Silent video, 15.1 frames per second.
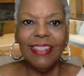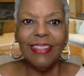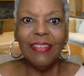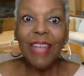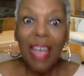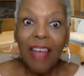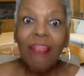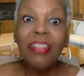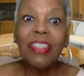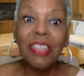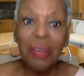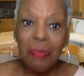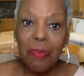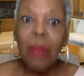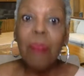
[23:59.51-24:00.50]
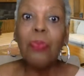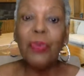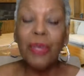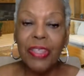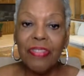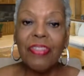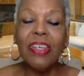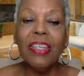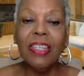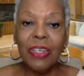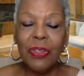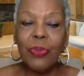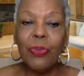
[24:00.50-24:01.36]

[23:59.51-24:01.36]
We have to come up with another